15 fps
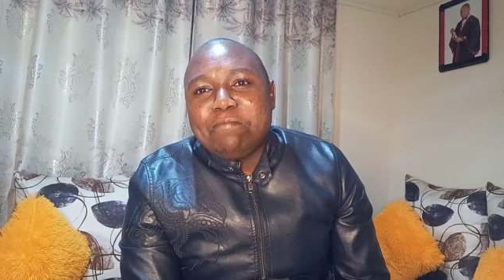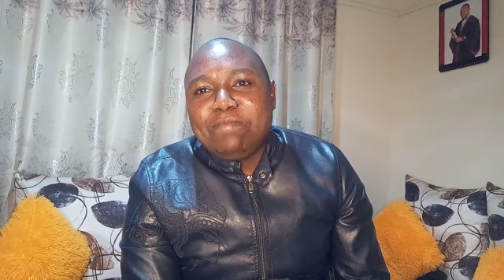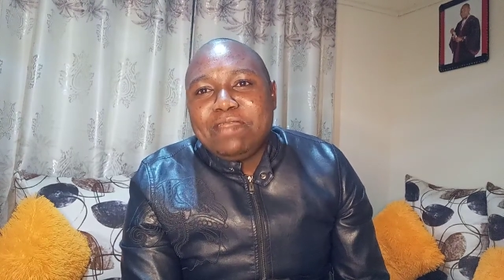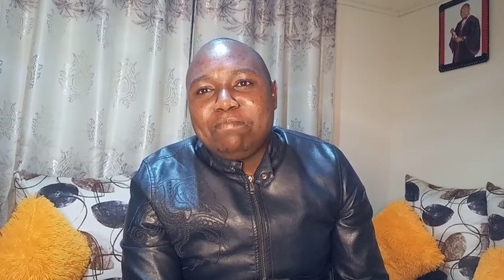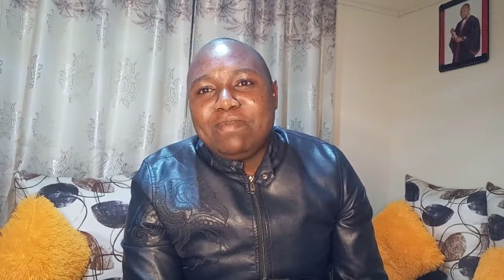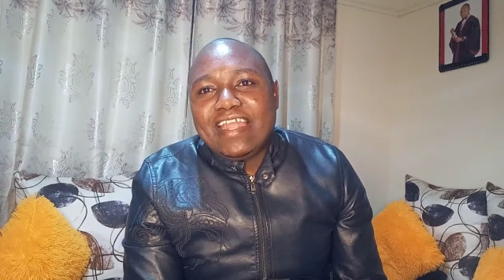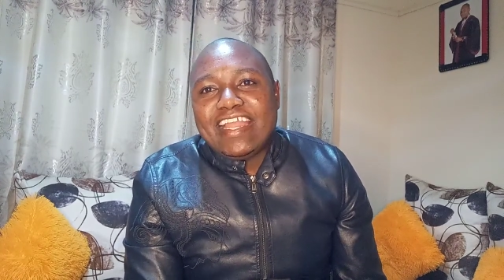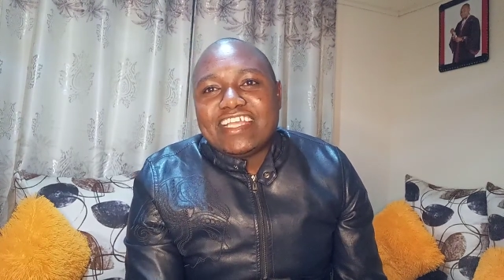
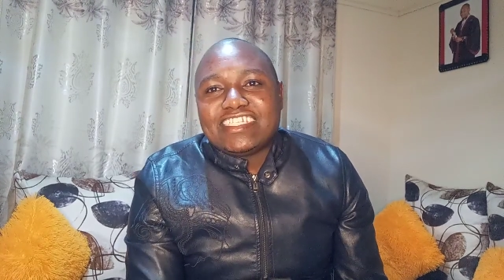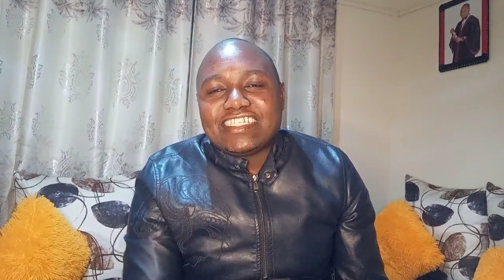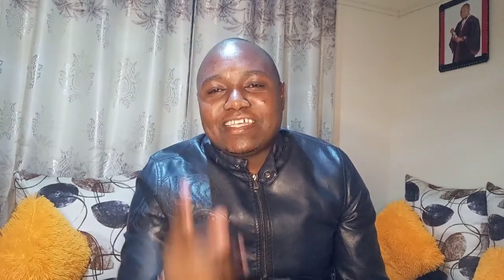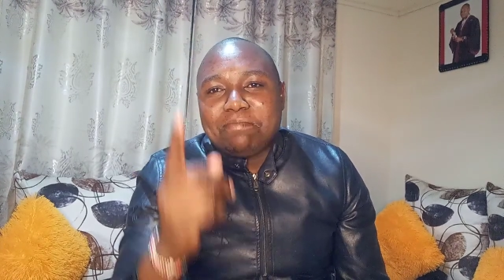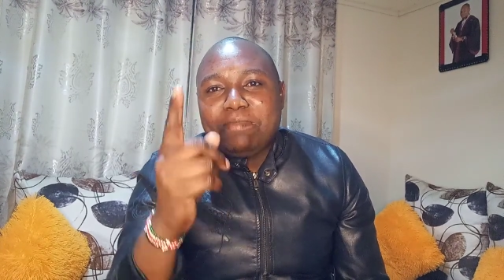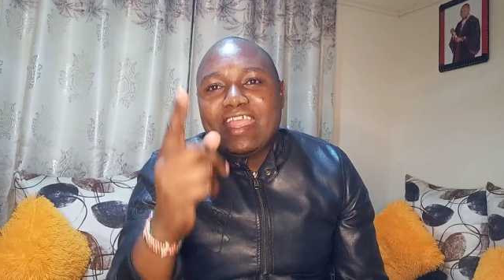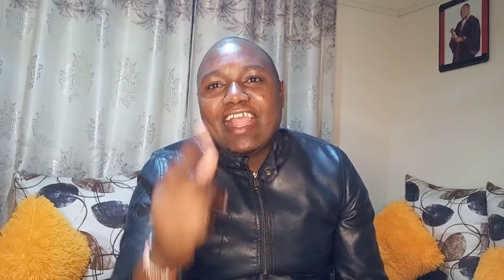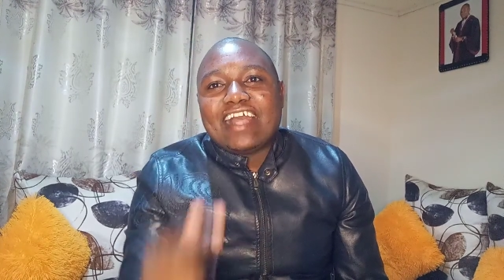Be
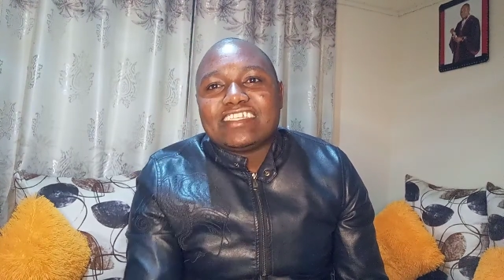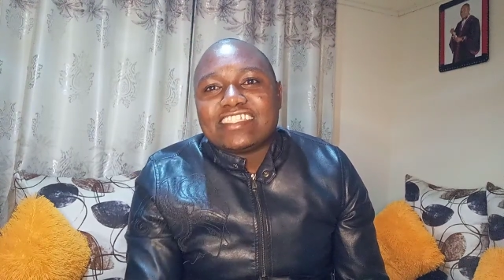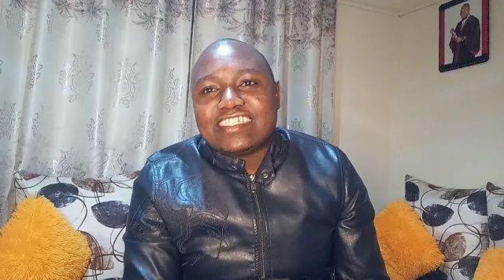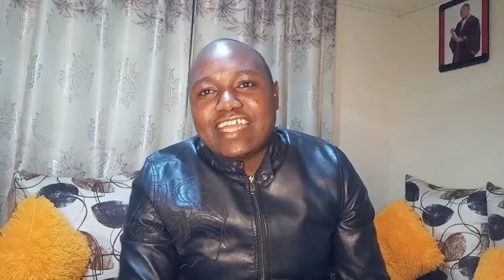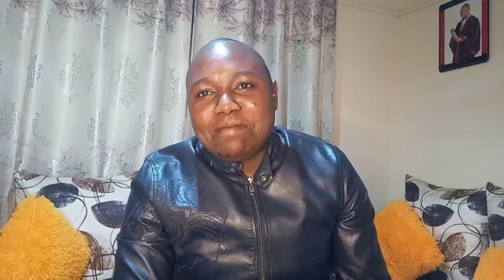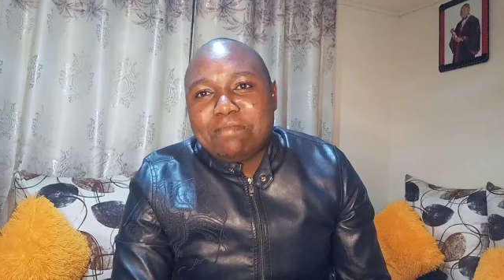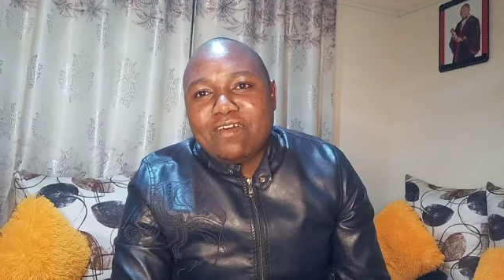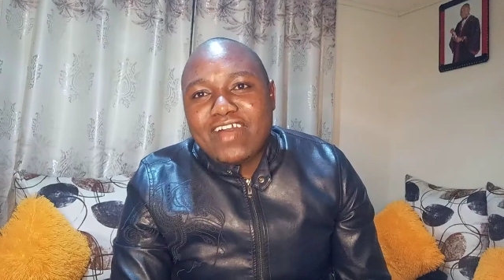blessed. Make
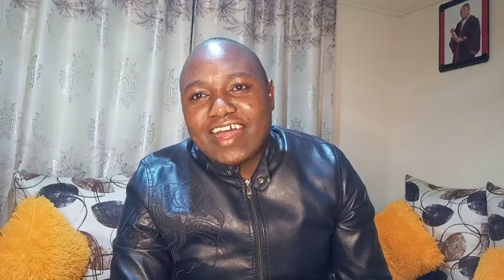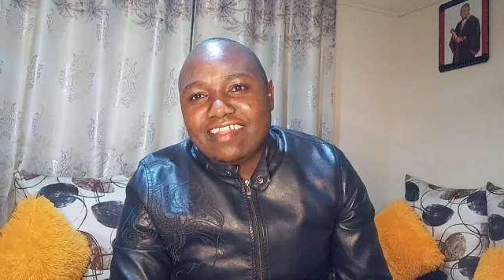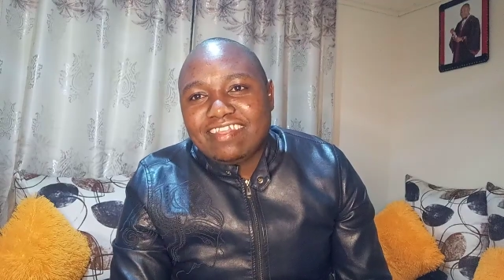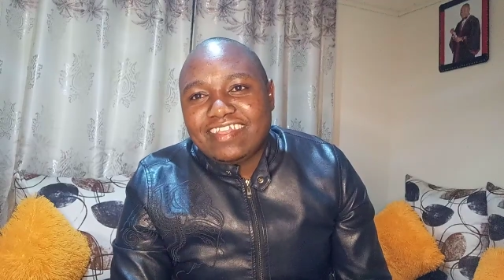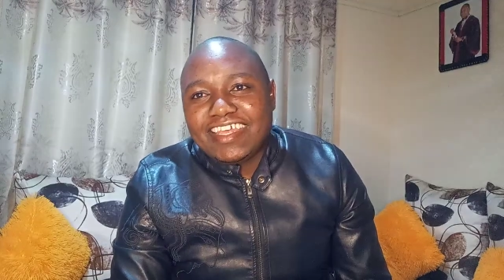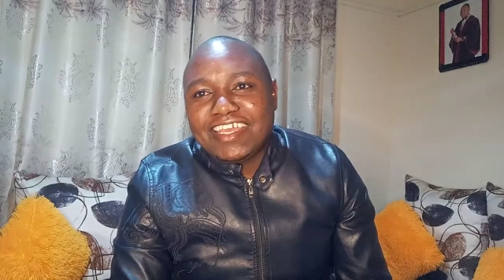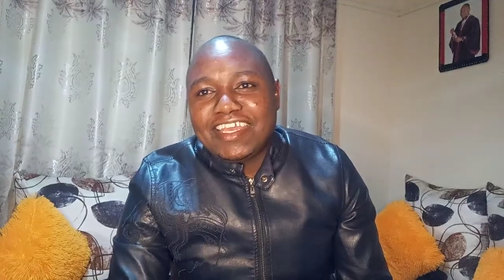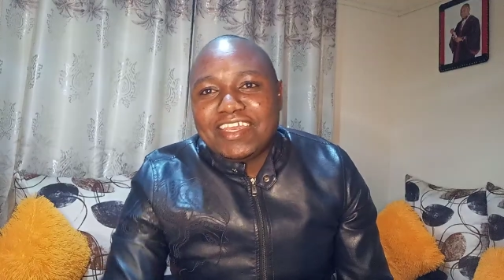us number
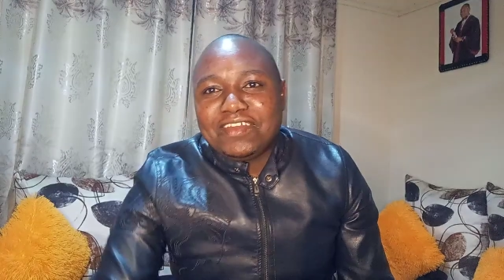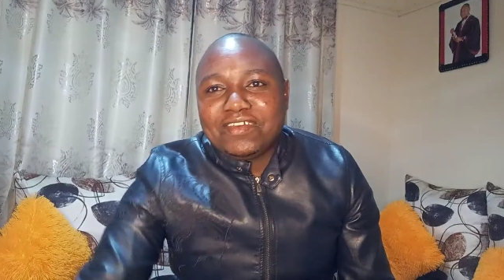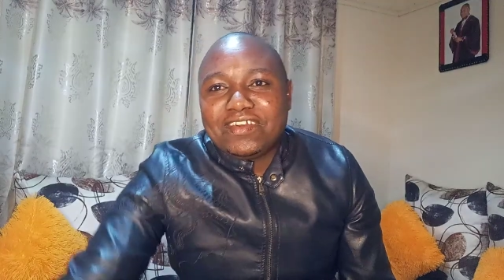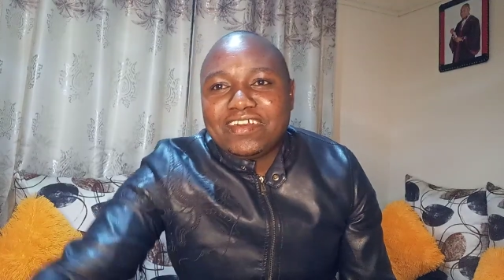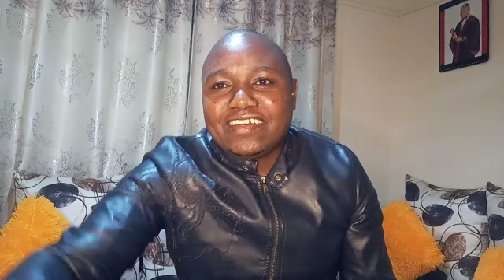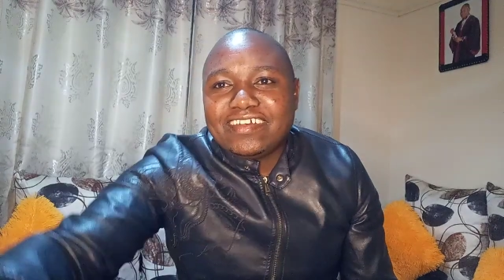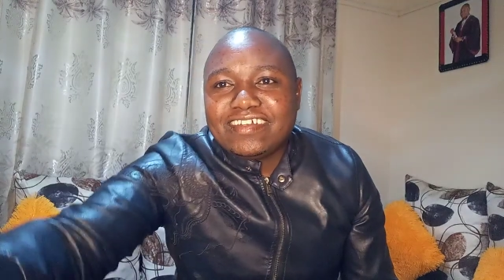one. Thank you.